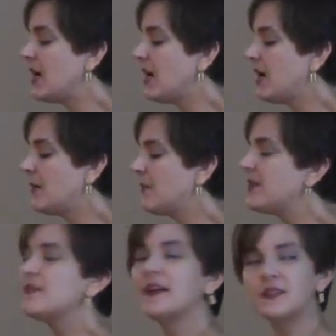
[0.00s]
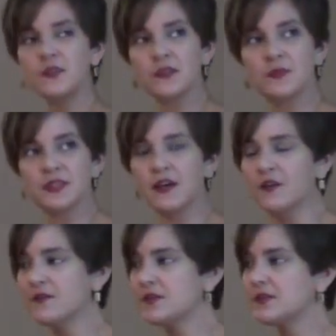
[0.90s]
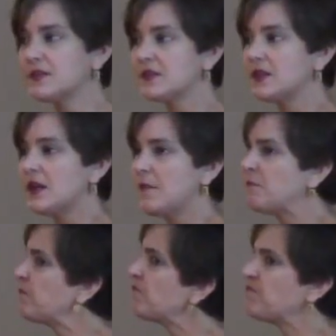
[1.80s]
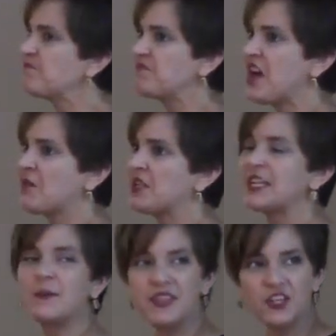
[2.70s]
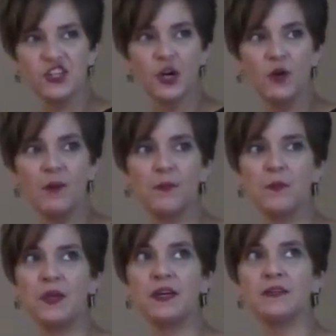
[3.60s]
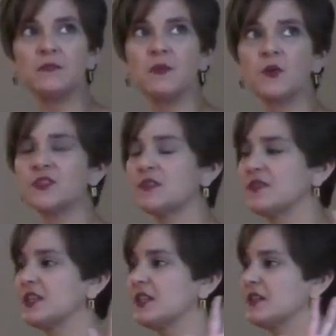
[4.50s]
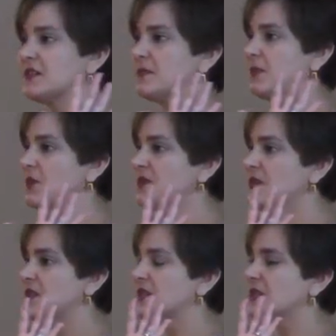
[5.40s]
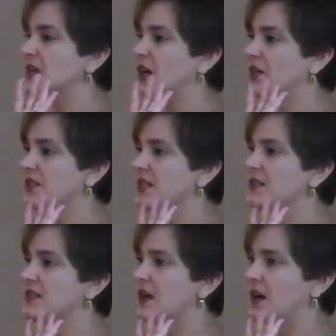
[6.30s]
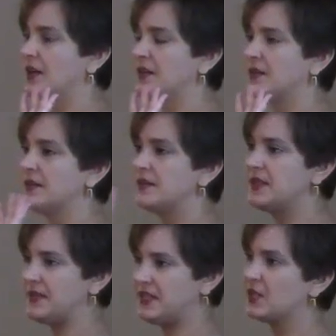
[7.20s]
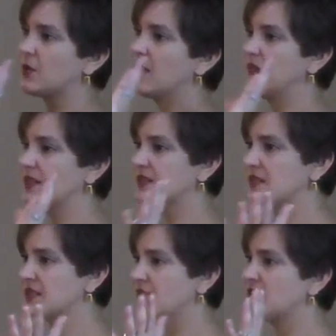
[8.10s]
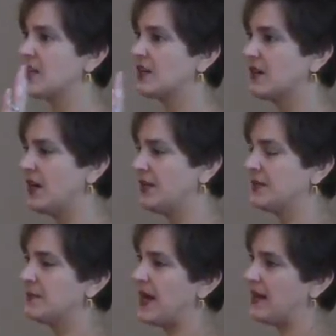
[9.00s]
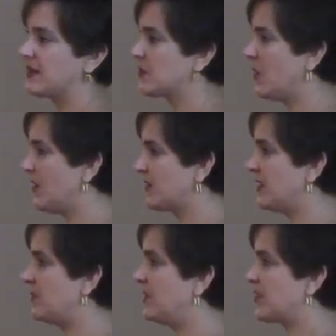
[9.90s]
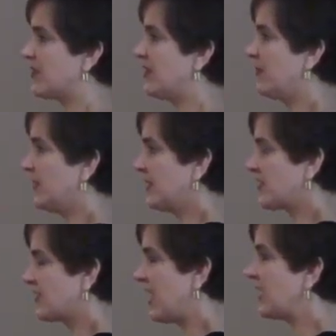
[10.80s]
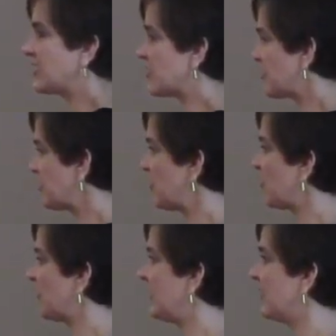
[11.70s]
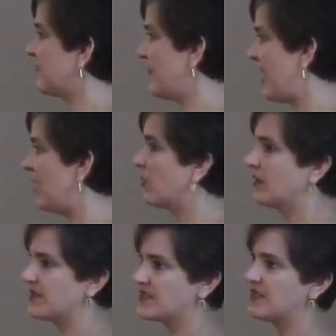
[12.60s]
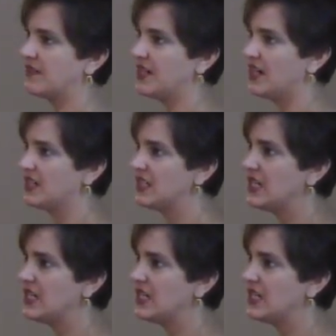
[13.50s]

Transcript: or anything? Um, the vessels themselves? Not really. I mean, they show up in most of the most of the art that's on um, at the engravings and such that are on palace walls and administrative buildings are telling the story of the power of Assyria.